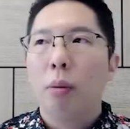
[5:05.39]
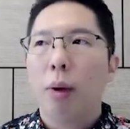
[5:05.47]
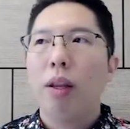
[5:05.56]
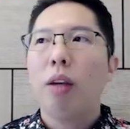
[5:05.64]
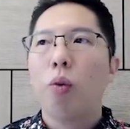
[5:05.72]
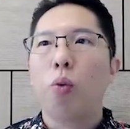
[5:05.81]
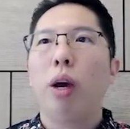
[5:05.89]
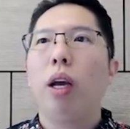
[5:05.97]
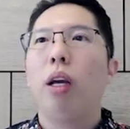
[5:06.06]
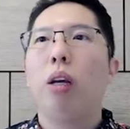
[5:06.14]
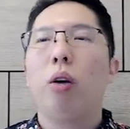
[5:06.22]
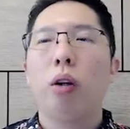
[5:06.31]
but that's
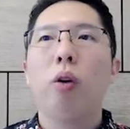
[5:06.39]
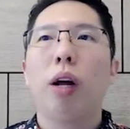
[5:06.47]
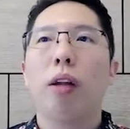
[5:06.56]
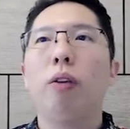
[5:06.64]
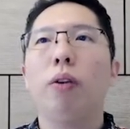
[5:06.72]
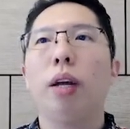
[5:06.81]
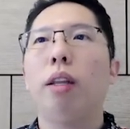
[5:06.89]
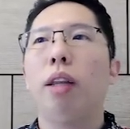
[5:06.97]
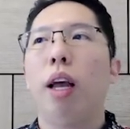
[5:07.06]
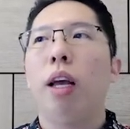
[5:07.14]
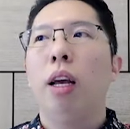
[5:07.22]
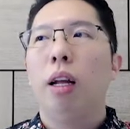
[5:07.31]
where you need to understand
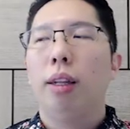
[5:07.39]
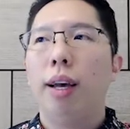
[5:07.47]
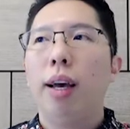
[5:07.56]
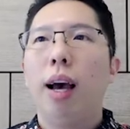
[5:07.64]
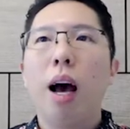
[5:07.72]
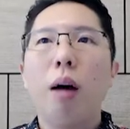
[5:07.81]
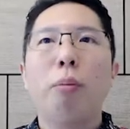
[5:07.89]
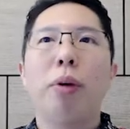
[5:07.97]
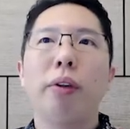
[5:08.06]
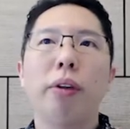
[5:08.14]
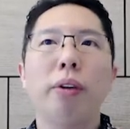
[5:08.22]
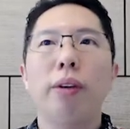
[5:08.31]
that there are
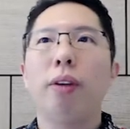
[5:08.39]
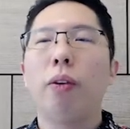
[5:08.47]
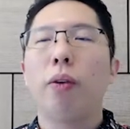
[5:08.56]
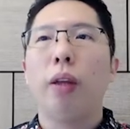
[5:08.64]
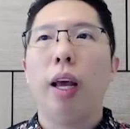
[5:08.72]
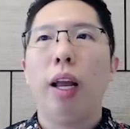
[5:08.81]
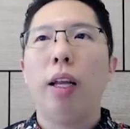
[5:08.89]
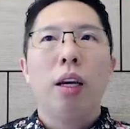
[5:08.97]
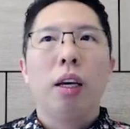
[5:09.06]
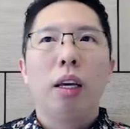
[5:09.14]
businesses that